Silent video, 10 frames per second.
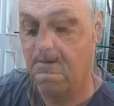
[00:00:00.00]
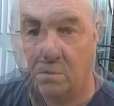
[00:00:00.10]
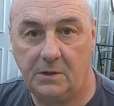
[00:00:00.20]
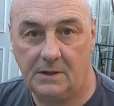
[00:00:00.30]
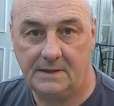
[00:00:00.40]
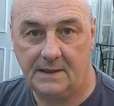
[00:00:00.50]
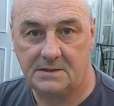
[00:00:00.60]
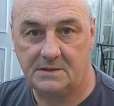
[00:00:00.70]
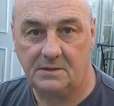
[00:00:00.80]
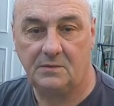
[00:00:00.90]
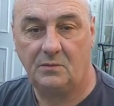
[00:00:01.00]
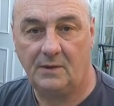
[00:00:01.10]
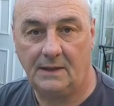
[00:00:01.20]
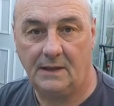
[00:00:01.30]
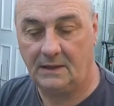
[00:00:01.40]
but you can test it
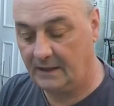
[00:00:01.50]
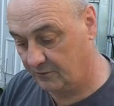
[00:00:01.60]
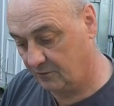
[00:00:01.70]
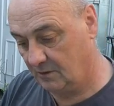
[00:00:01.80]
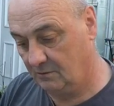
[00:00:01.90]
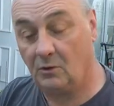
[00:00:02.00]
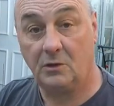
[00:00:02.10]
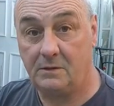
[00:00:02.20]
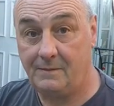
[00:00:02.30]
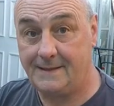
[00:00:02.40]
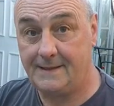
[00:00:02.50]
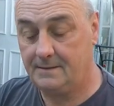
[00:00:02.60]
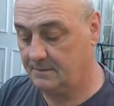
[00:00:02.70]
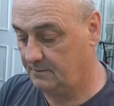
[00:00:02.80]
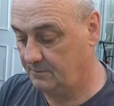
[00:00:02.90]
with a little electrical multimeter
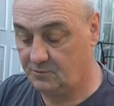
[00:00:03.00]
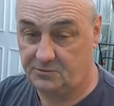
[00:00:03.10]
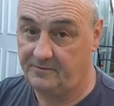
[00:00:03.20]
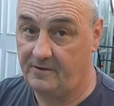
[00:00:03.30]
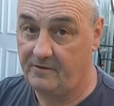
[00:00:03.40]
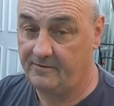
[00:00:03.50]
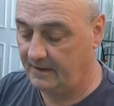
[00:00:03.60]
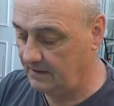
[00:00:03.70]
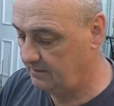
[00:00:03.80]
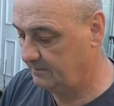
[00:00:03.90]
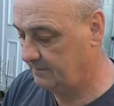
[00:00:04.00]
just to verify.